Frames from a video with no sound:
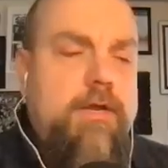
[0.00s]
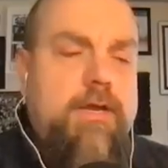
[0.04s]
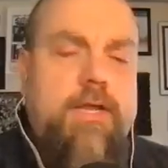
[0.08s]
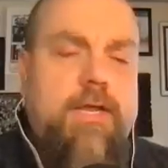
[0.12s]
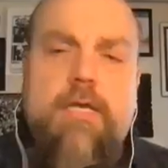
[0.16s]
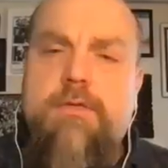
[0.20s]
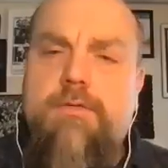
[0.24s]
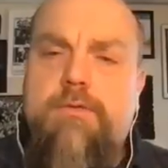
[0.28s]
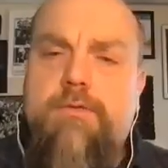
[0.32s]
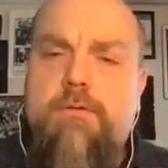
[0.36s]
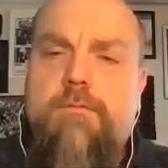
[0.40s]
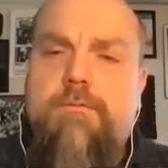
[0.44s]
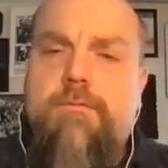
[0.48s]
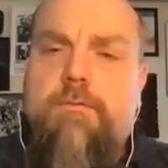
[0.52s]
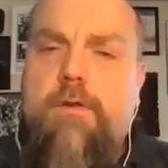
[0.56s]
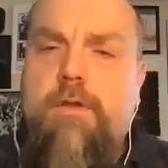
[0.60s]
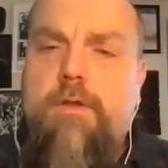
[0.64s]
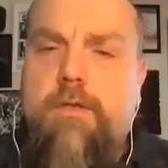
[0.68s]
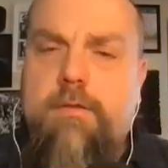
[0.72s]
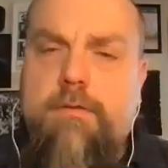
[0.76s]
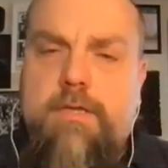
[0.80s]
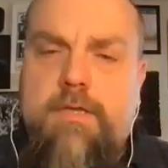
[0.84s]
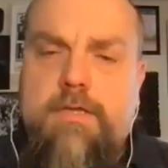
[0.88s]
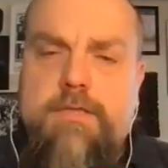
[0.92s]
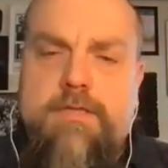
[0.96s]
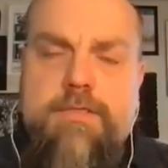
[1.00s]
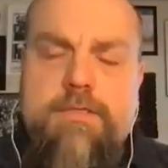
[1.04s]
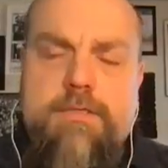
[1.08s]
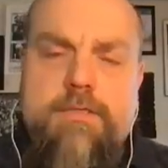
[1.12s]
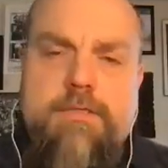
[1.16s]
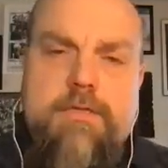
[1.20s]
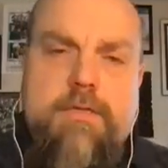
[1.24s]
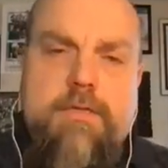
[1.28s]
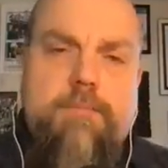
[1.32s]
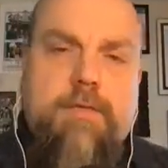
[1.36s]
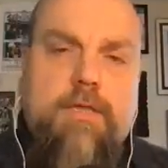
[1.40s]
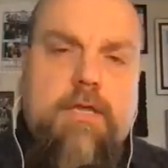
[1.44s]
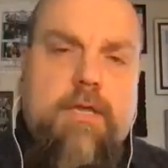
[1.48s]
an answer for you. This is
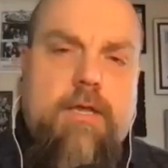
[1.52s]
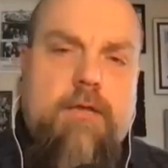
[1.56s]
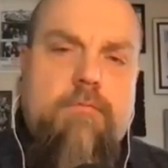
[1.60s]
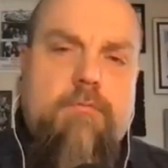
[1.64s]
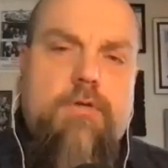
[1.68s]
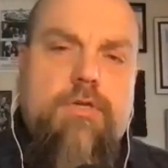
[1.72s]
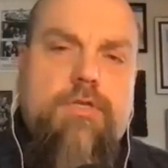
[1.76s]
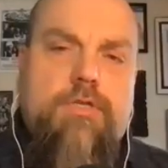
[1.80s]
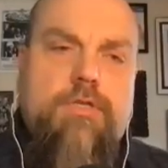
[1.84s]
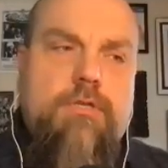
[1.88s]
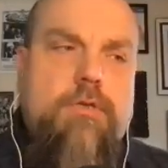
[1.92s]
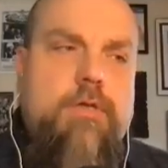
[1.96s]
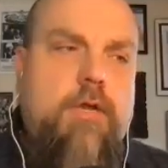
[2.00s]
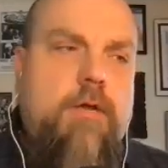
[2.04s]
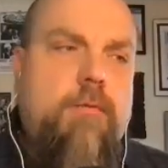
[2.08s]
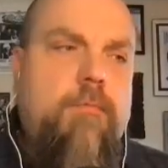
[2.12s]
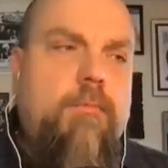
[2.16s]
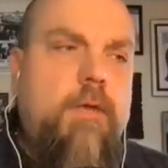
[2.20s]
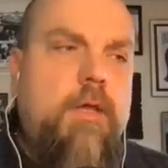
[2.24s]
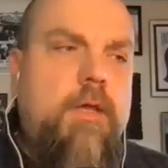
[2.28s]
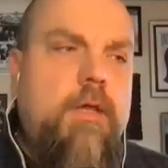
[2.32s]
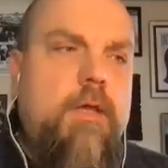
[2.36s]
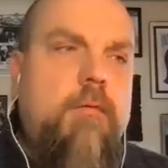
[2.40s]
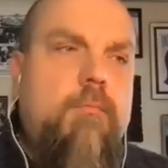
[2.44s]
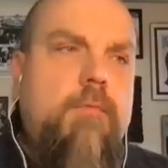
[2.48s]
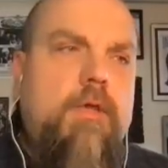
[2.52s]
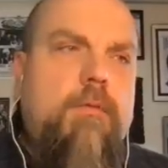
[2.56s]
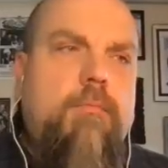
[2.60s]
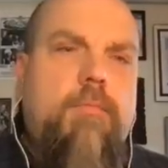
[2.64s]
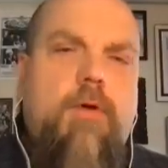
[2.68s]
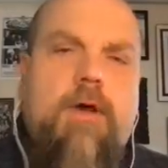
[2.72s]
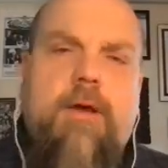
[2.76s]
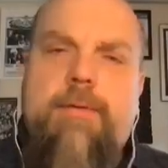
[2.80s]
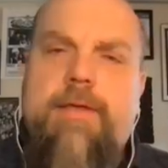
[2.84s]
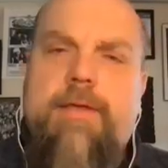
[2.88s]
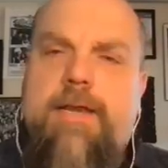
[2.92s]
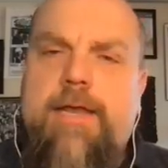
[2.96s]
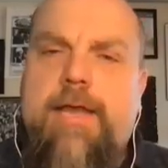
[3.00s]
something I wish, me and
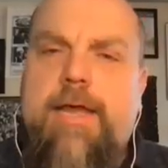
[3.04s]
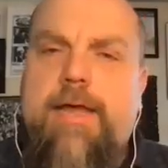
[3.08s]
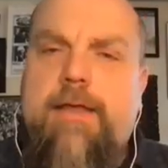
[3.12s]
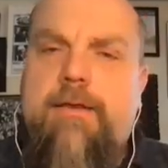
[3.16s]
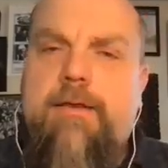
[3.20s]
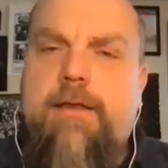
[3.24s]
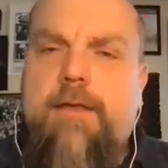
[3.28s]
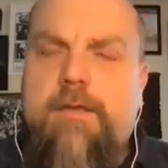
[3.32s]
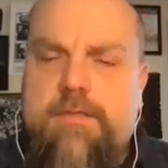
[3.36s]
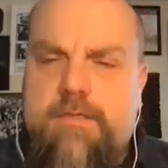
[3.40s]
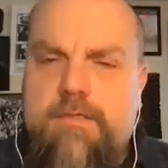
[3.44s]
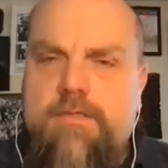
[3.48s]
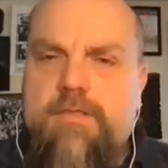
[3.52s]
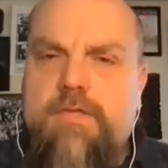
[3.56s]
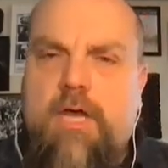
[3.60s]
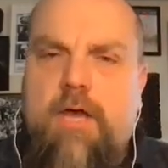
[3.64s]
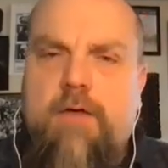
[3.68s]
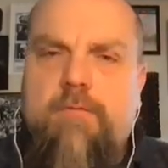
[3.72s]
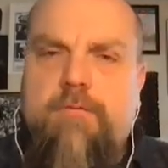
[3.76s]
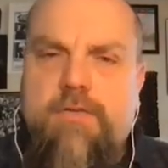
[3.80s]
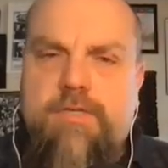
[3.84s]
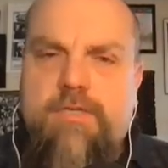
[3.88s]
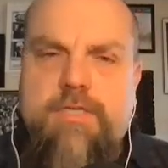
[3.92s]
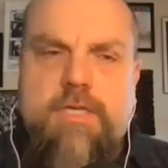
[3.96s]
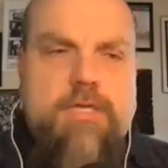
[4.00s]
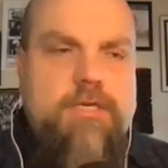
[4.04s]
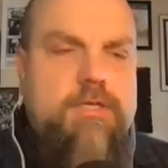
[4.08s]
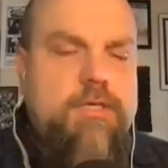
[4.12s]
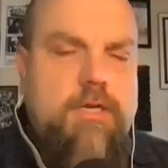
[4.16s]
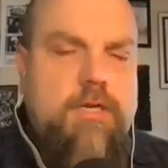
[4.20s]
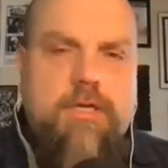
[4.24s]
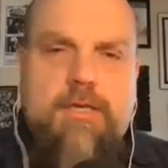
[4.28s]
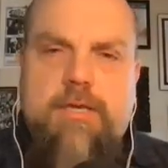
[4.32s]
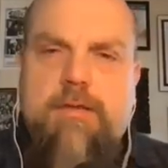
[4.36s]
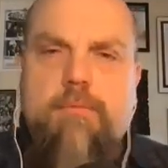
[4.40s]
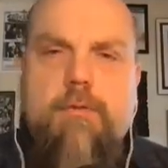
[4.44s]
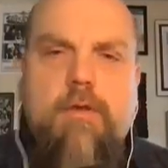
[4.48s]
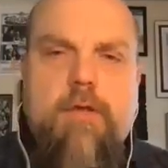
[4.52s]
Bob had this conversation.
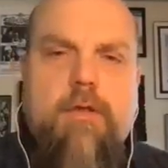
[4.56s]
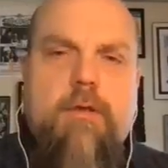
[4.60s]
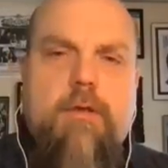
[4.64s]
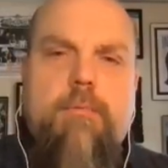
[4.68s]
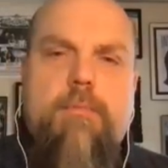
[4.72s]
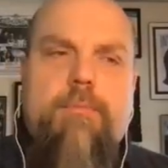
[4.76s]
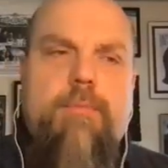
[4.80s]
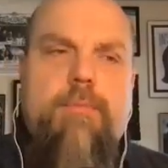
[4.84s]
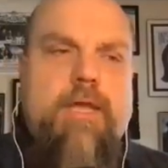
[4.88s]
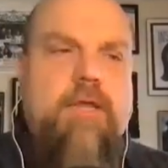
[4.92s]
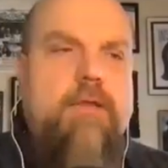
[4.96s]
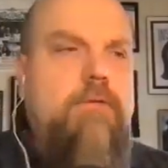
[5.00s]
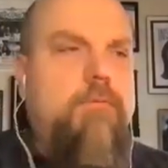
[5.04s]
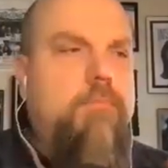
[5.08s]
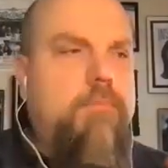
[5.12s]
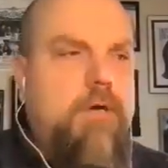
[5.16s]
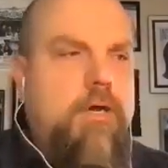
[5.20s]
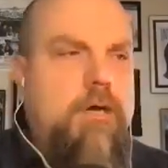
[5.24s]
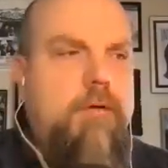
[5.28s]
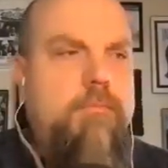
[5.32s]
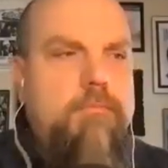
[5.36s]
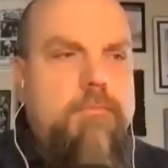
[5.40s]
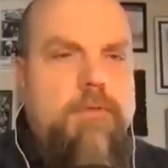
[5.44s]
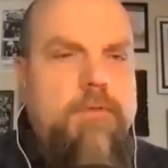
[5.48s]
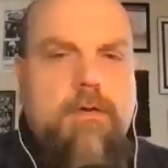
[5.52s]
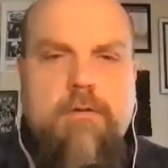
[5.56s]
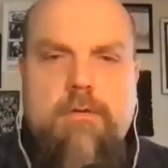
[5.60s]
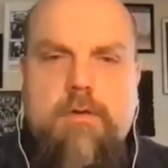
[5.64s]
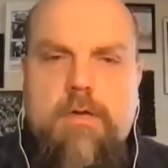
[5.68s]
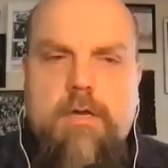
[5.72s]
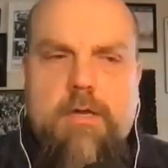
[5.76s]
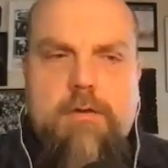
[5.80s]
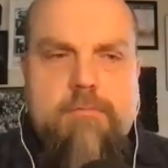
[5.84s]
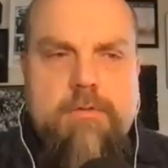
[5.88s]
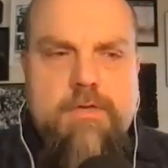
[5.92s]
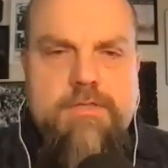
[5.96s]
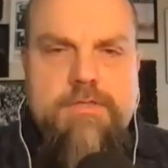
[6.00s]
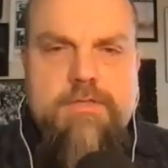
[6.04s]
I keep on coming back to Bob, God
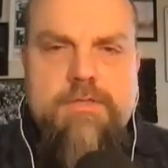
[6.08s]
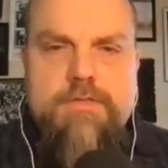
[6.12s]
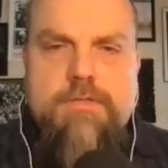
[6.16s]
rest